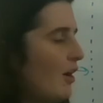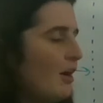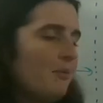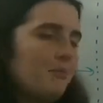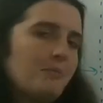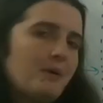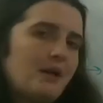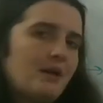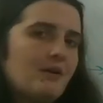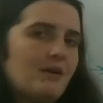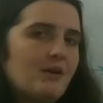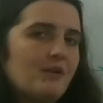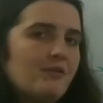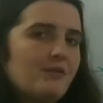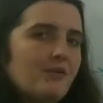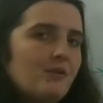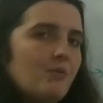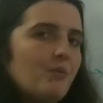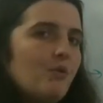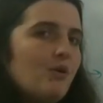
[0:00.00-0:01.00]
time
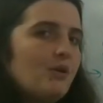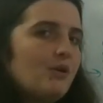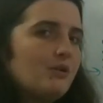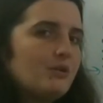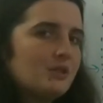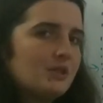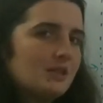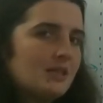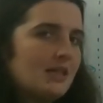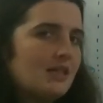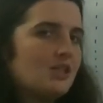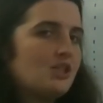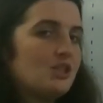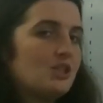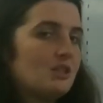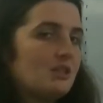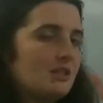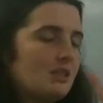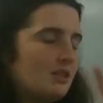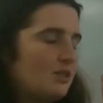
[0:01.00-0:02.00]
period for one
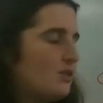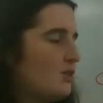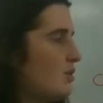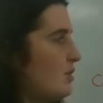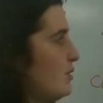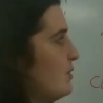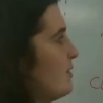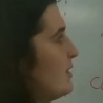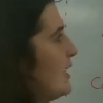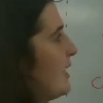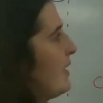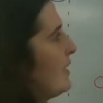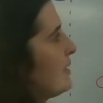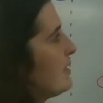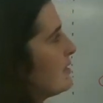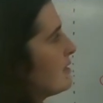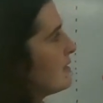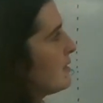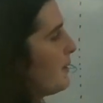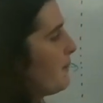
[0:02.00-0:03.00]
oscillation is 2
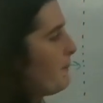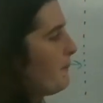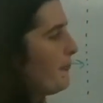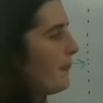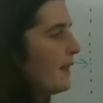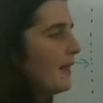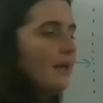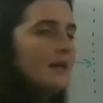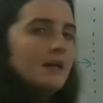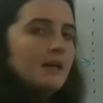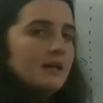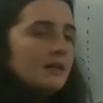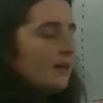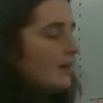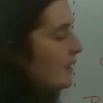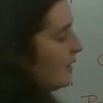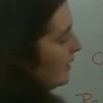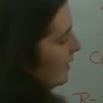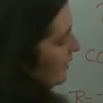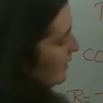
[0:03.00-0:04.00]
seconds.
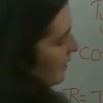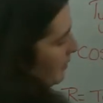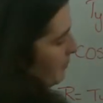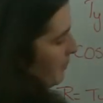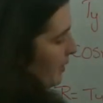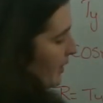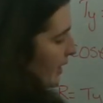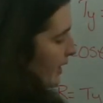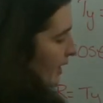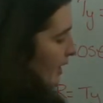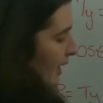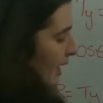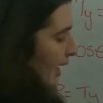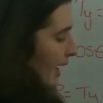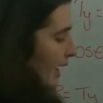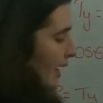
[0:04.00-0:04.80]
My